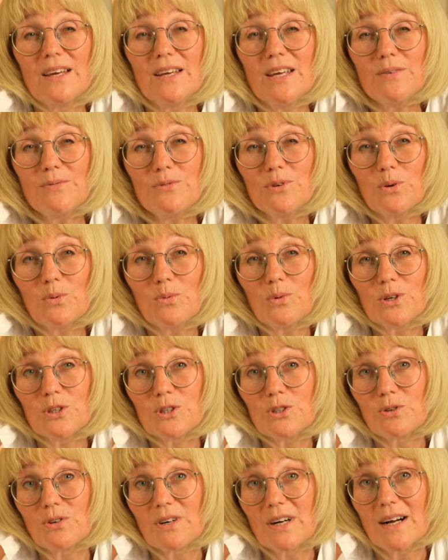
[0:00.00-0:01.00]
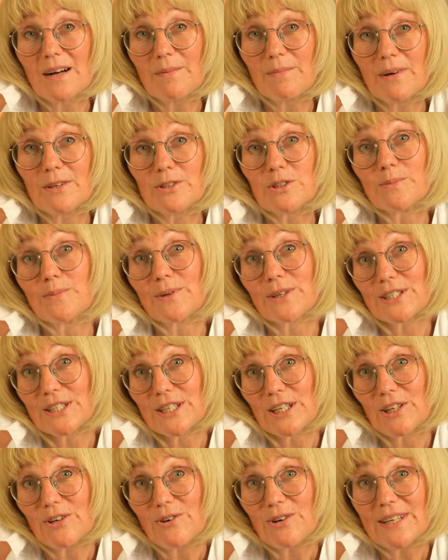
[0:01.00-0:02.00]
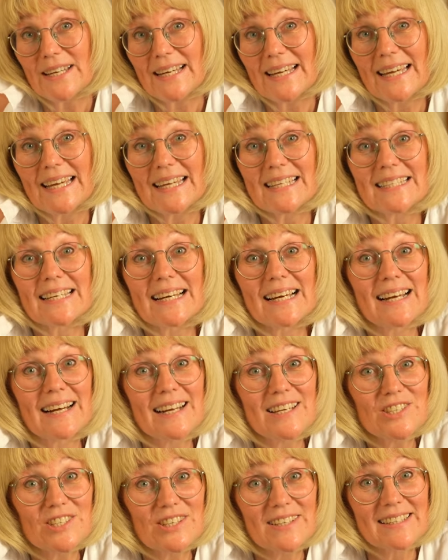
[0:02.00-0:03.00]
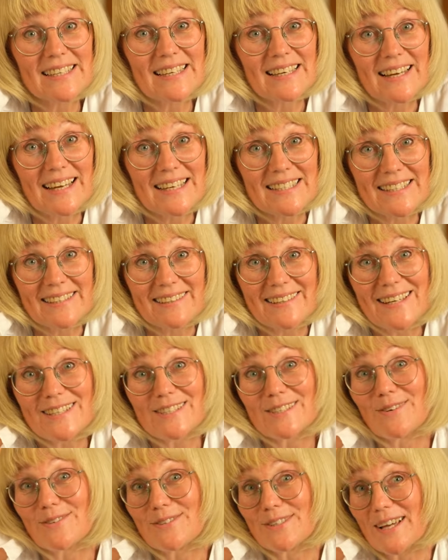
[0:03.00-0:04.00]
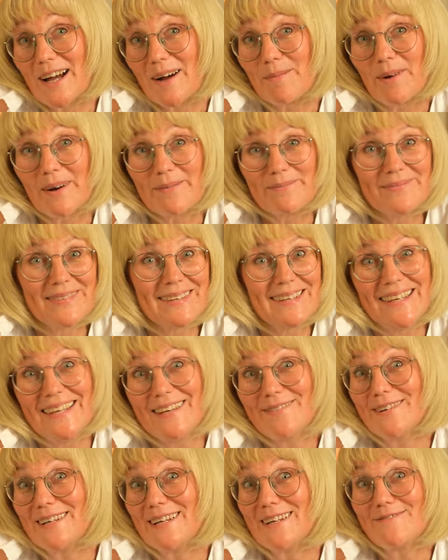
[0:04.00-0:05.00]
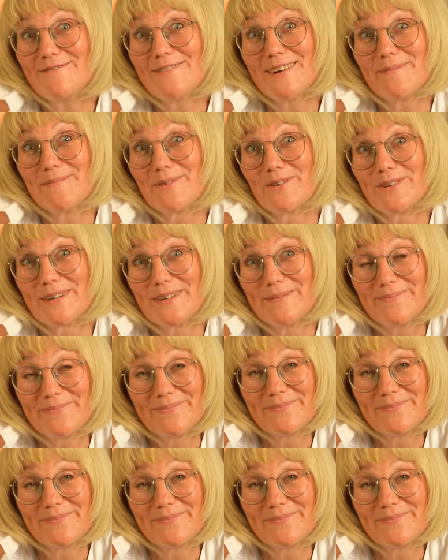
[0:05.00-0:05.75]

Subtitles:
if you want to come to Barcelona and catch the last race of summer, even in February.